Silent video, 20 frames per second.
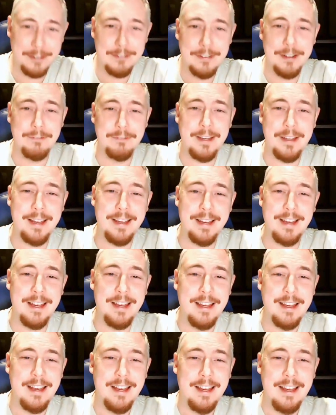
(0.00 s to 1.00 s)
I'm getting
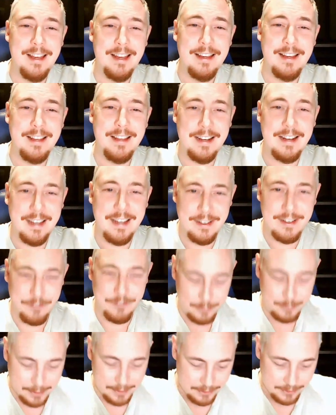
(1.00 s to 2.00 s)
it, I'm getting it
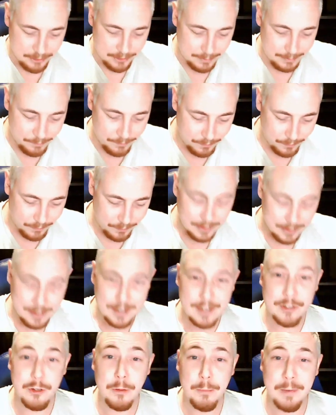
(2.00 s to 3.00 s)
everywhere. It's um,
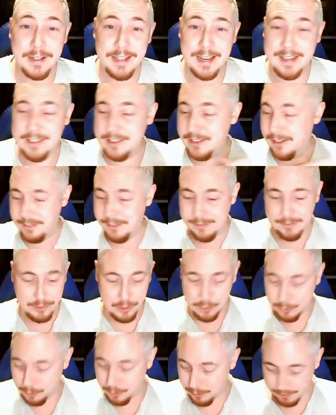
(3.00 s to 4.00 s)
it's on my desk,
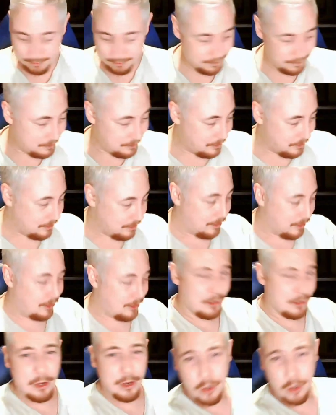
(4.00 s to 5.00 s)
so
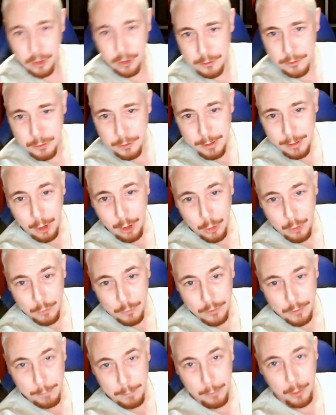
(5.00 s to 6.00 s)
undo it
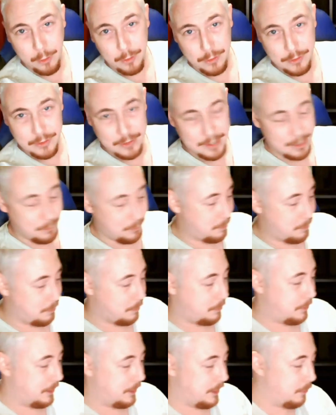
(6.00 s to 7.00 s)
over the box, that would
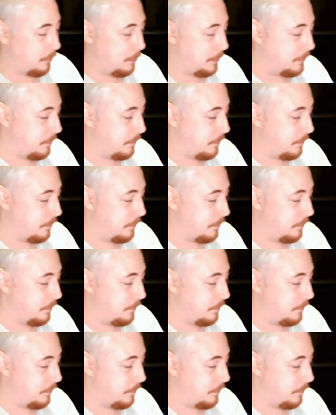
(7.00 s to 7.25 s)
probably help.